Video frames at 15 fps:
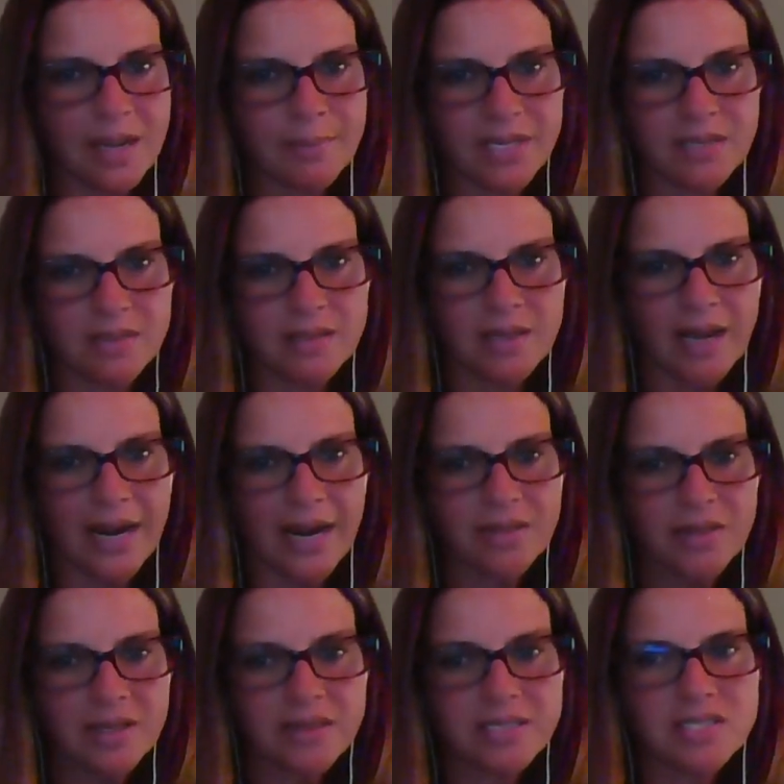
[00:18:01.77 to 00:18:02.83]
I mean, I
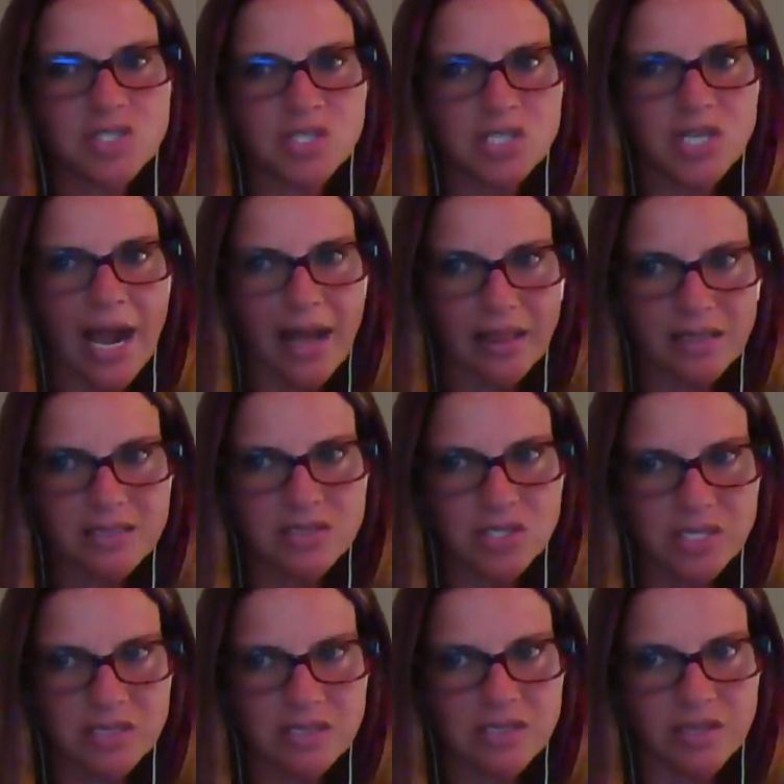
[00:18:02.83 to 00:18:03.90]
think the
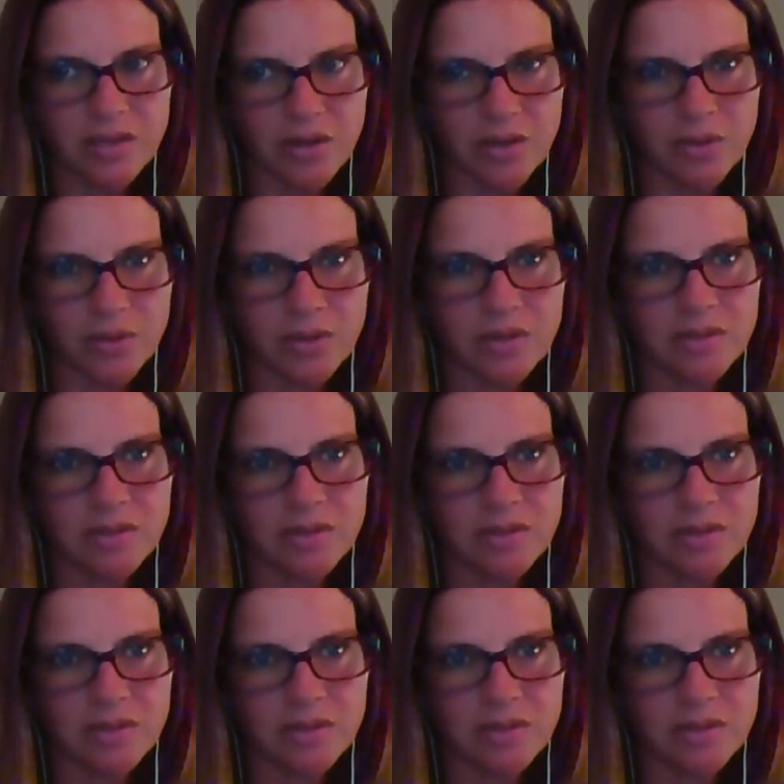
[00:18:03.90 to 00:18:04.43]
challenges, though,